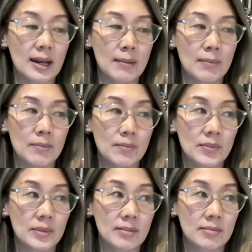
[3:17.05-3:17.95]

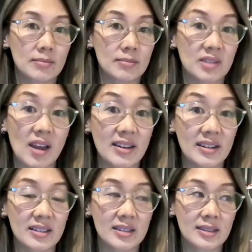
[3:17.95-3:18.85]
Um,
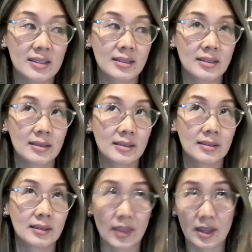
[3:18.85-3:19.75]
science
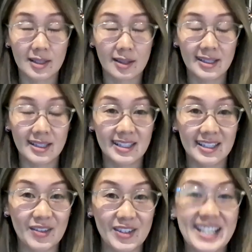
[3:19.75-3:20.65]
think science
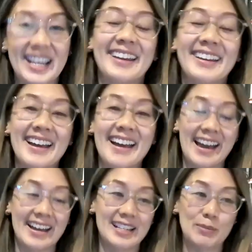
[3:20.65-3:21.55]
is that what you say
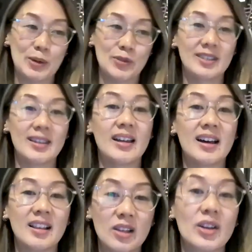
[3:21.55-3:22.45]
has proven
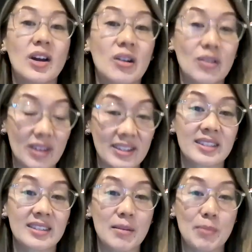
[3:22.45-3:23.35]
that a lot of
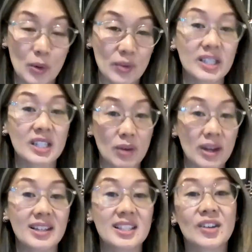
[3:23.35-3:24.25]
us are born this
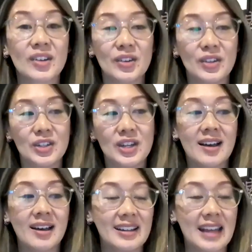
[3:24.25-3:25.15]
way so you
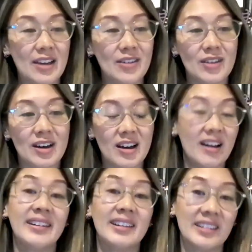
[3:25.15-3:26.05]
can't have a
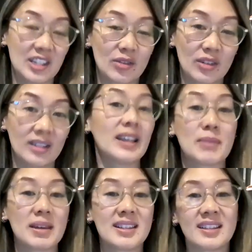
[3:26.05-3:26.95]
high end introvert
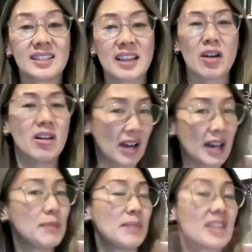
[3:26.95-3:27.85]
like me suddenly say oh
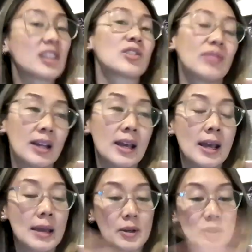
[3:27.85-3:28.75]
i'm an extrovert
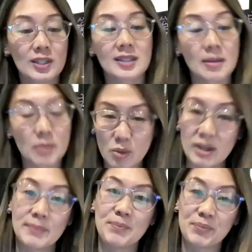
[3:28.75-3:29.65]
because number
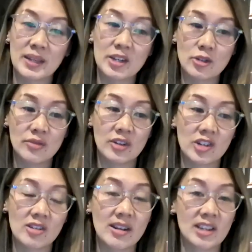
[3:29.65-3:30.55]
one
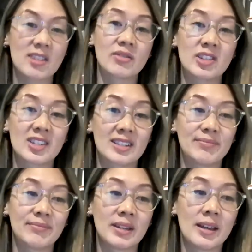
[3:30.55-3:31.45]
introversion
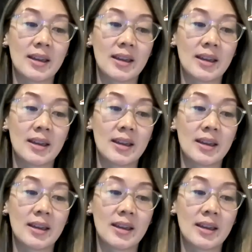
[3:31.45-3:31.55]
extroversion